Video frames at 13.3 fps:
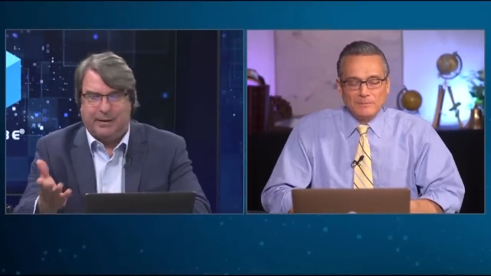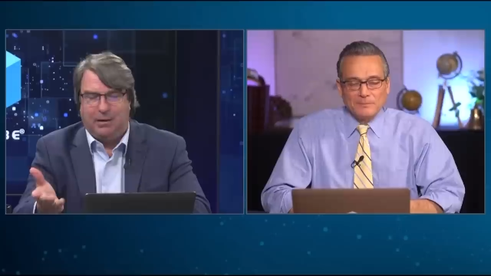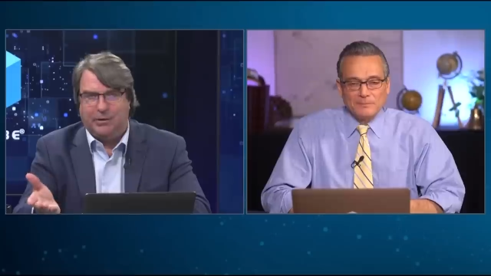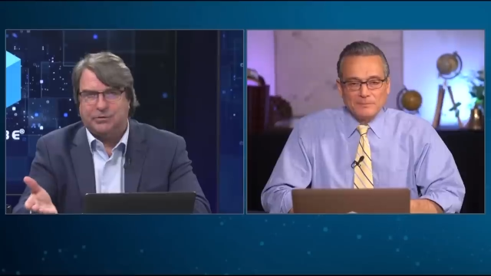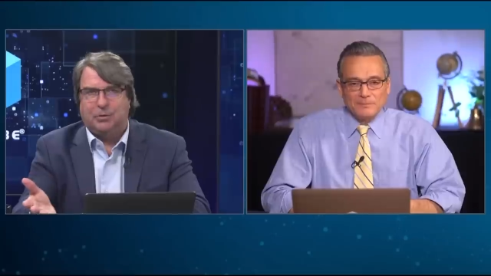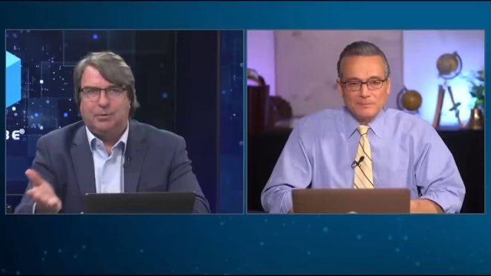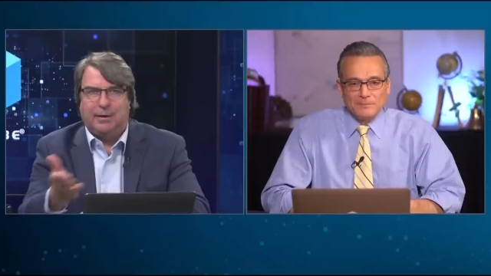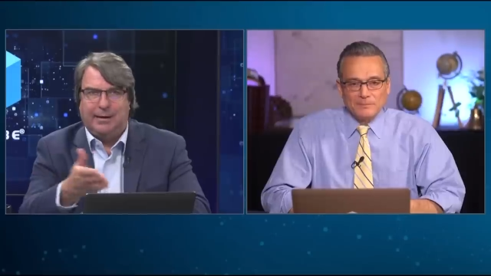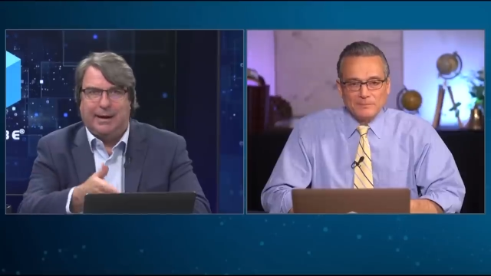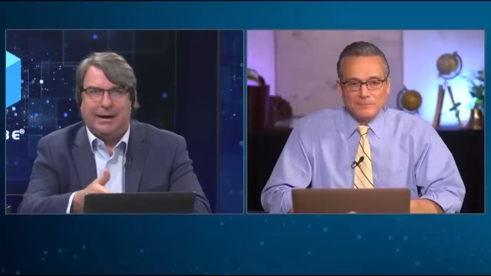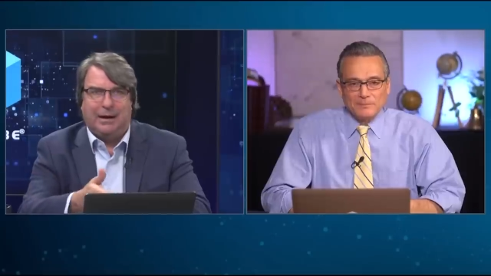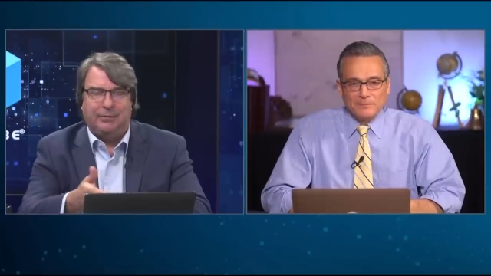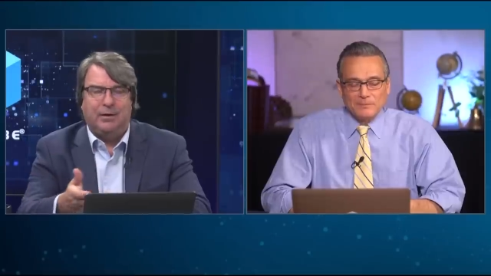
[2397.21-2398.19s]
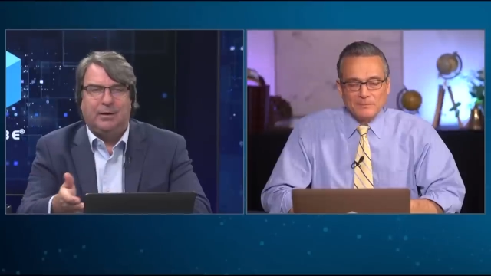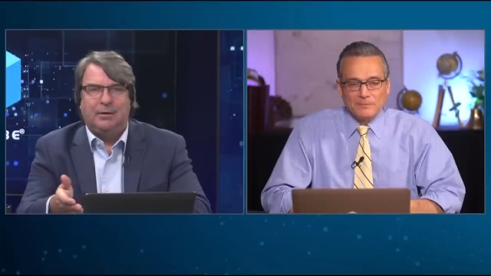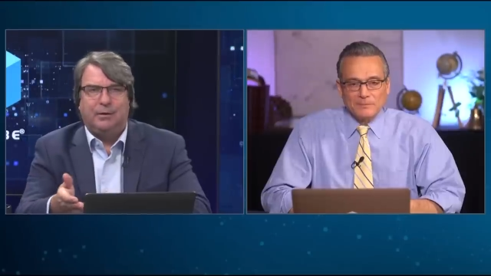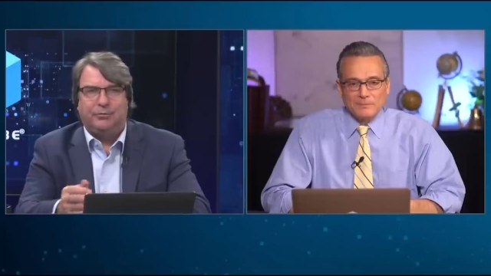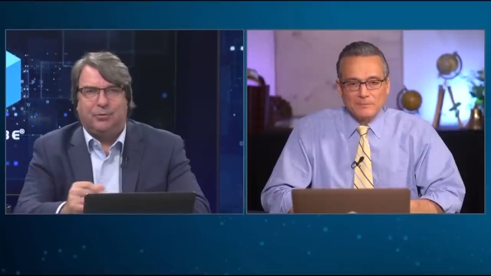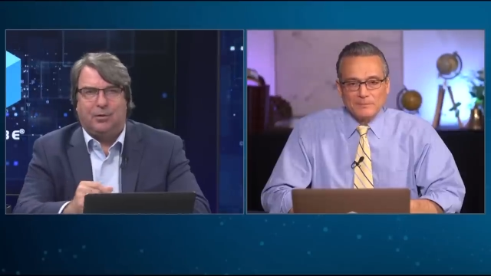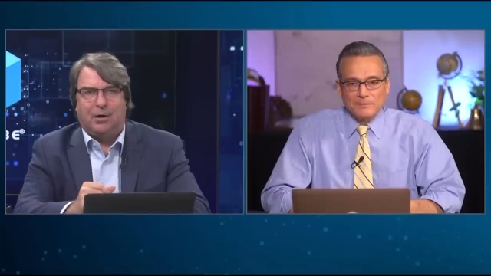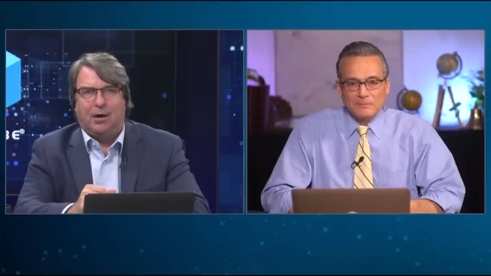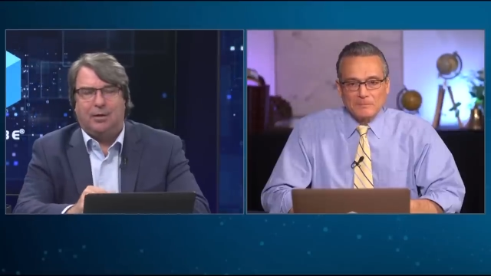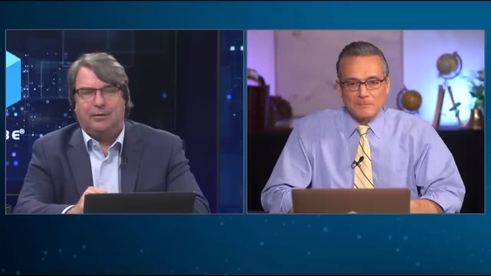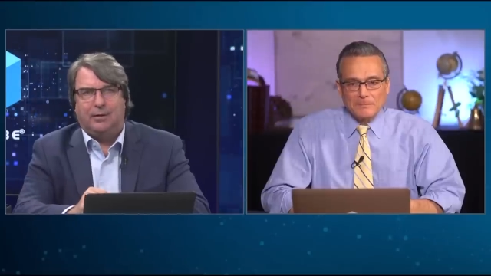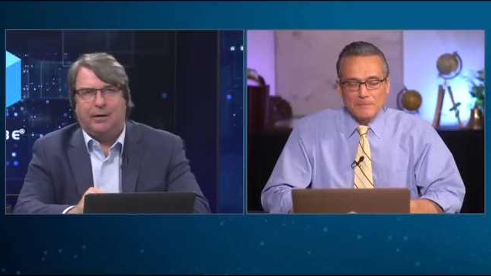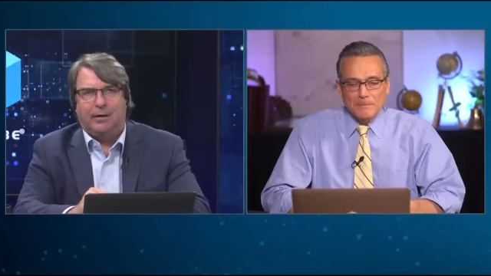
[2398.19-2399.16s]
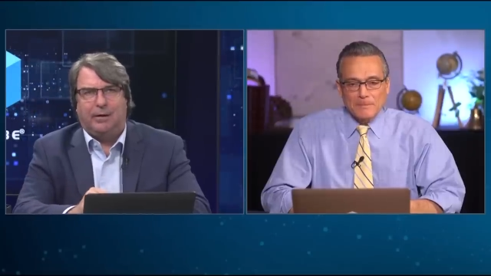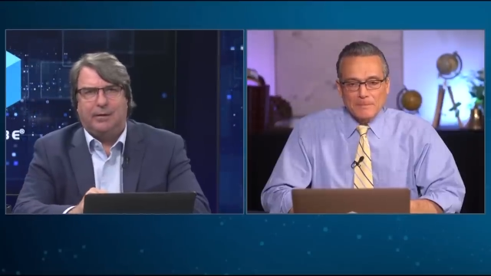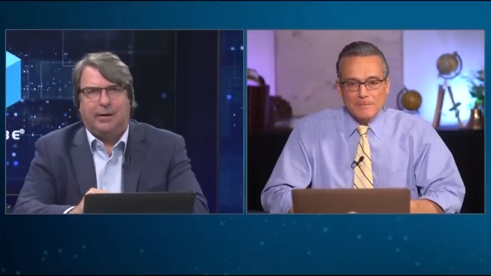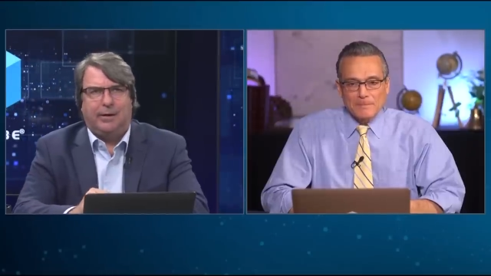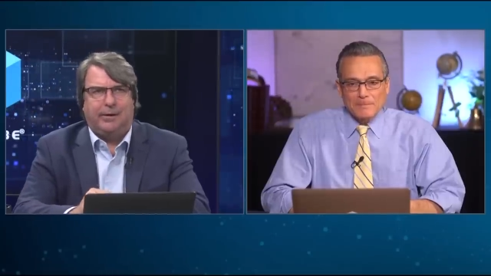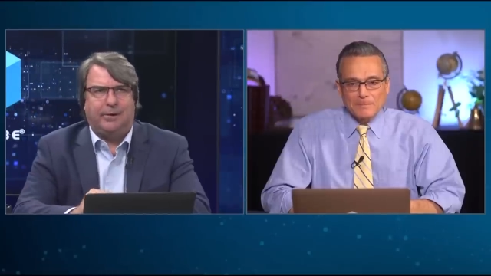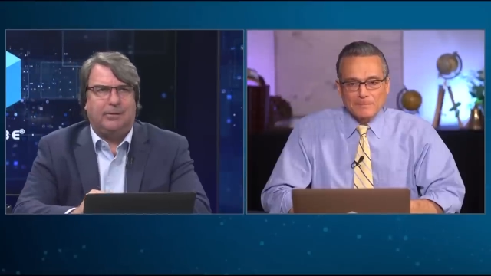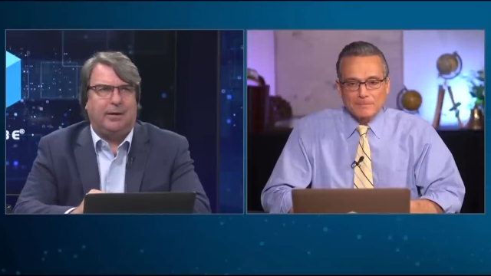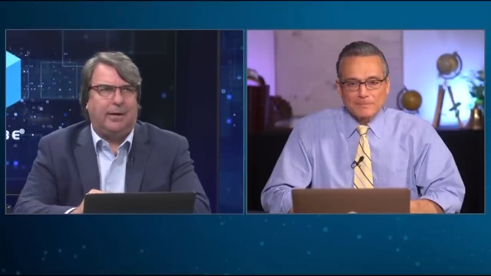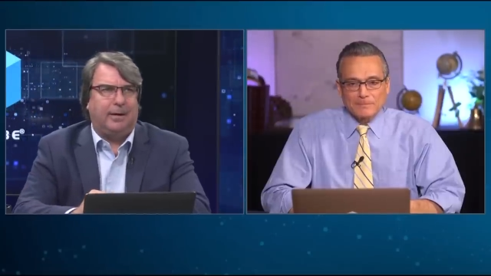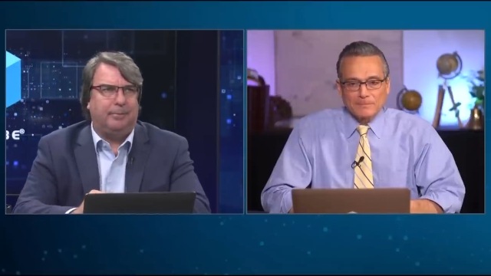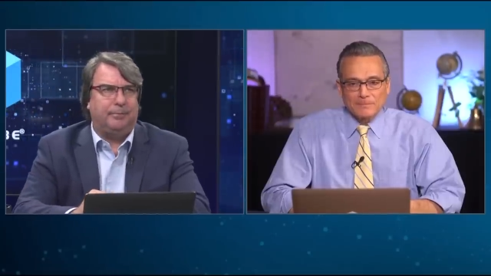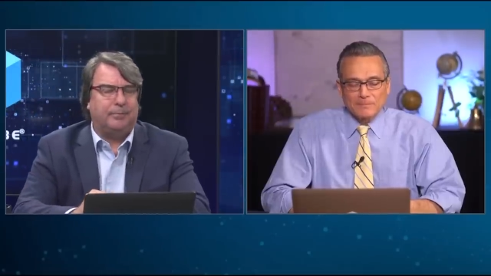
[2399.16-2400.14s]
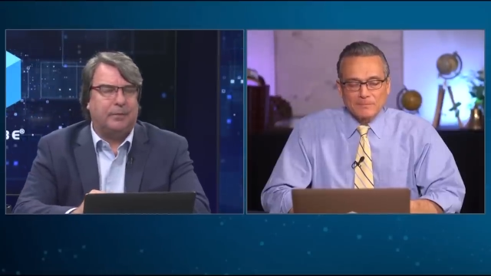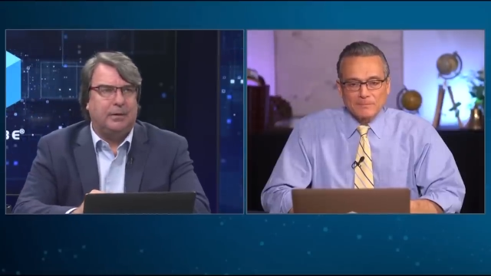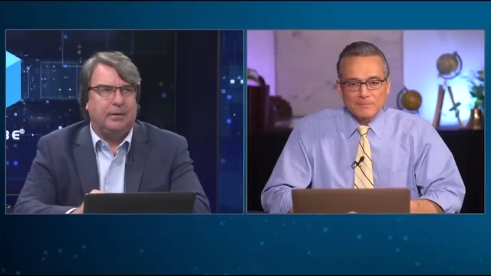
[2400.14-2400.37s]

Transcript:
Speaker 1: And also we're going to have for our, our, our, um,